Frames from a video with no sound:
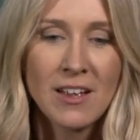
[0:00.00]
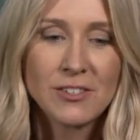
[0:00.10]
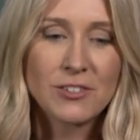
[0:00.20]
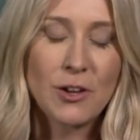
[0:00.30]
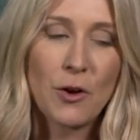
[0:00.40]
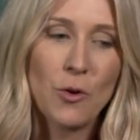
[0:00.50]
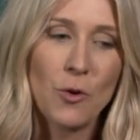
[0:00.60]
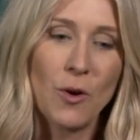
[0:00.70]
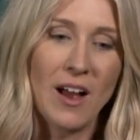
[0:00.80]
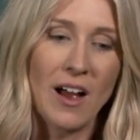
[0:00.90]

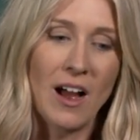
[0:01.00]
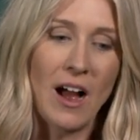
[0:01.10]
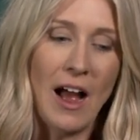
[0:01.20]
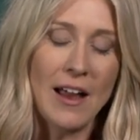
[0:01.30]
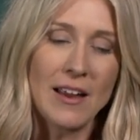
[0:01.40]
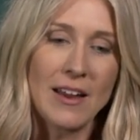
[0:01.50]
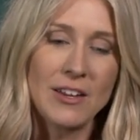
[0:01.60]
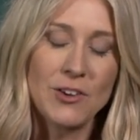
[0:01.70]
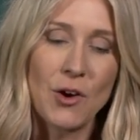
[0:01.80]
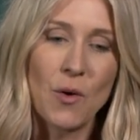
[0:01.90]
So I
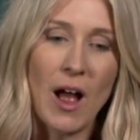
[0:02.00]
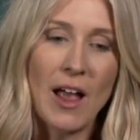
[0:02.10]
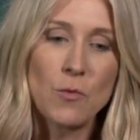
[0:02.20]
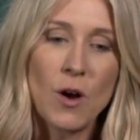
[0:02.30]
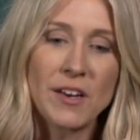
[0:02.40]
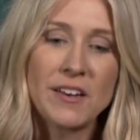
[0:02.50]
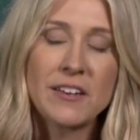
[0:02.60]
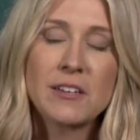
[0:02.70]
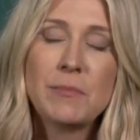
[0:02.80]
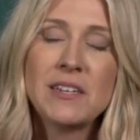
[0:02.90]
you know I wanted it
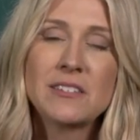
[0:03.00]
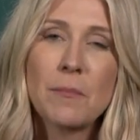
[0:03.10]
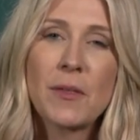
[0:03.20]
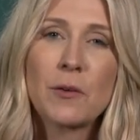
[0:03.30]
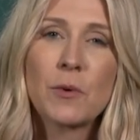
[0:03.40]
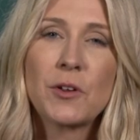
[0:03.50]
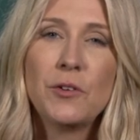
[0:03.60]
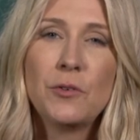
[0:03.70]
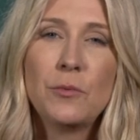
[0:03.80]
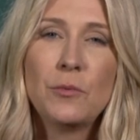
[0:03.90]
to be something where
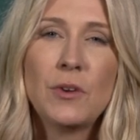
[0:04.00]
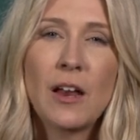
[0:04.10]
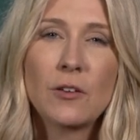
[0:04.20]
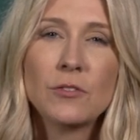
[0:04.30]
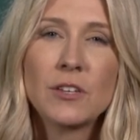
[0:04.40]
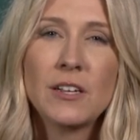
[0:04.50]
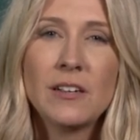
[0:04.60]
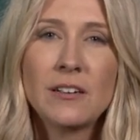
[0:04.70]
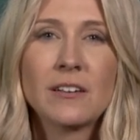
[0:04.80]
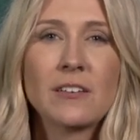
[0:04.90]
you not
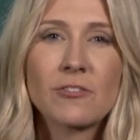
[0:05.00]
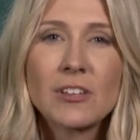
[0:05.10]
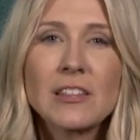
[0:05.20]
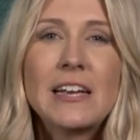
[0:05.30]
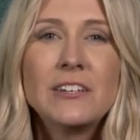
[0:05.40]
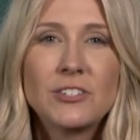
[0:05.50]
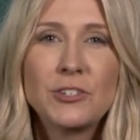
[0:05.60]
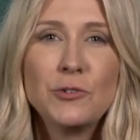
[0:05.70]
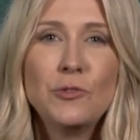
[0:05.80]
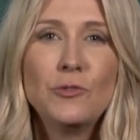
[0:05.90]
only relate
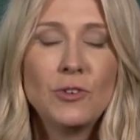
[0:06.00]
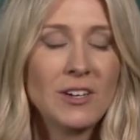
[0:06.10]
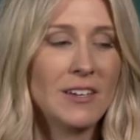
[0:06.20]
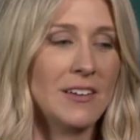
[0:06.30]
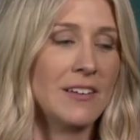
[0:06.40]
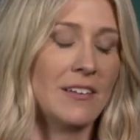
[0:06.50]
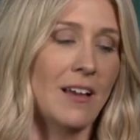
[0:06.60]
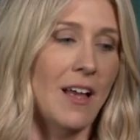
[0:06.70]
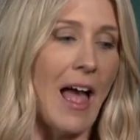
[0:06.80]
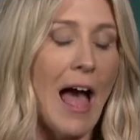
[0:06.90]
to
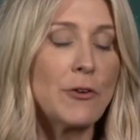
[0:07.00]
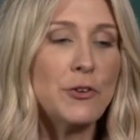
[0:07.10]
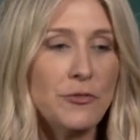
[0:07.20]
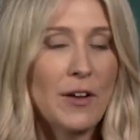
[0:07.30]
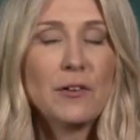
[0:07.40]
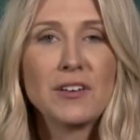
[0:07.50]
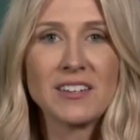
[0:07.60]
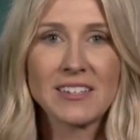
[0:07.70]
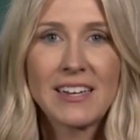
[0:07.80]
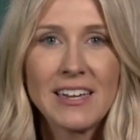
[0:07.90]
how you felt
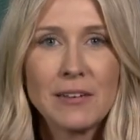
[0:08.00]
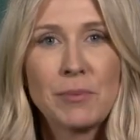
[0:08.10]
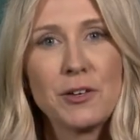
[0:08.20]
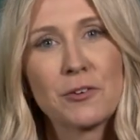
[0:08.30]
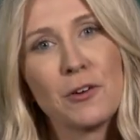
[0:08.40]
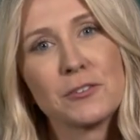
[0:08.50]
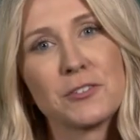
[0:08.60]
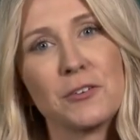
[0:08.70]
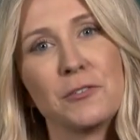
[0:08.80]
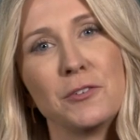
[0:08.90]
as a kid, but you're
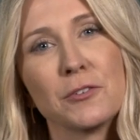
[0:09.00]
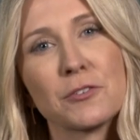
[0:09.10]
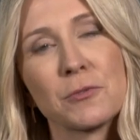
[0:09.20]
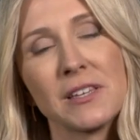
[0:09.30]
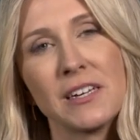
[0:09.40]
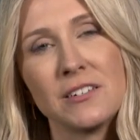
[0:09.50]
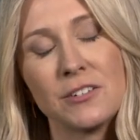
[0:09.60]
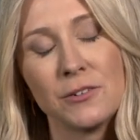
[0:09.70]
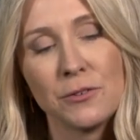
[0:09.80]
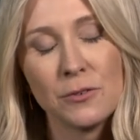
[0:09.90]
also you also relate
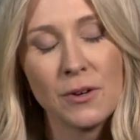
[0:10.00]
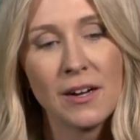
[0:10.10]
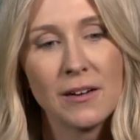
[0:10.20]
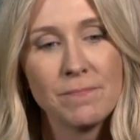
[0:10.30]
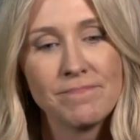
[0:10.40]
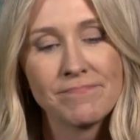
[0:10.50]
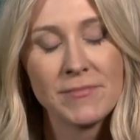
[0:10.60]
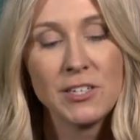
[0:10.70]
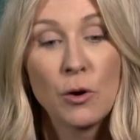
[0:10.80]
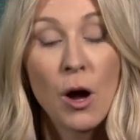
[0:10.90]
to um,
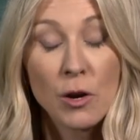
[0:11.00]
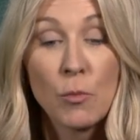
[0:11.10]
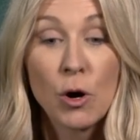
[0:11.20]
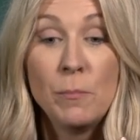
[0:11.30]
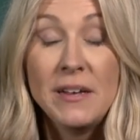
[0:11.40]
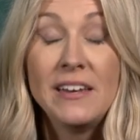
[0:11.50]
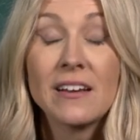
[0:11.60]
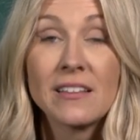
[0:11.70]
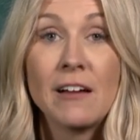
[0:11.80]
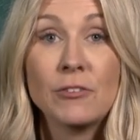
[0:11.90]
you know on a more
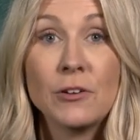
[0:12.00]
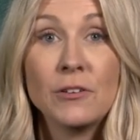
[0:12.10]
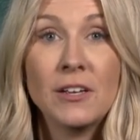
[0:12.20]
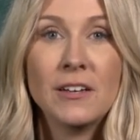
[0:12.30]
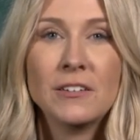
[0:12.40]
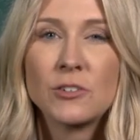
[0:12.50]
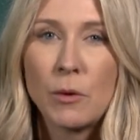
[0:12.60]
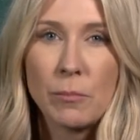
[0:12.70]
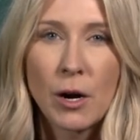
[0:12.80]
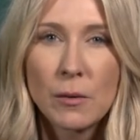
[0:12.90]
immediate level to
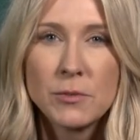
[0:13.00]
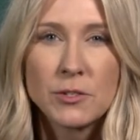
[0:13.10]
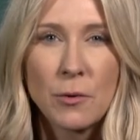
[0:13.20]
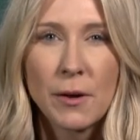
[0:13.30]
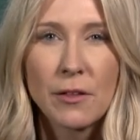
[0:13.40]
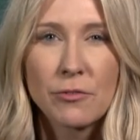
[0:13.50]
what Barb's going